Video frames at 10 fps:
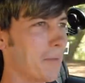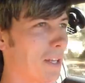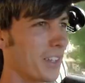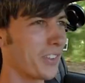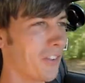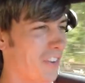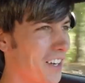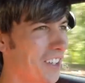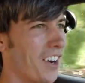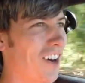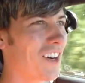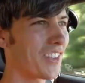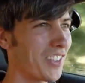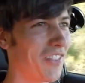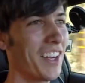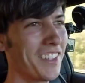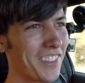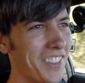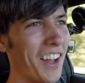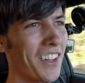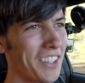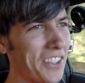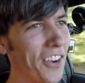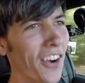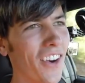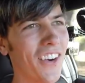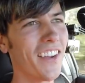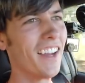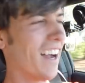I mean, a fun car. It's a fun, solid car.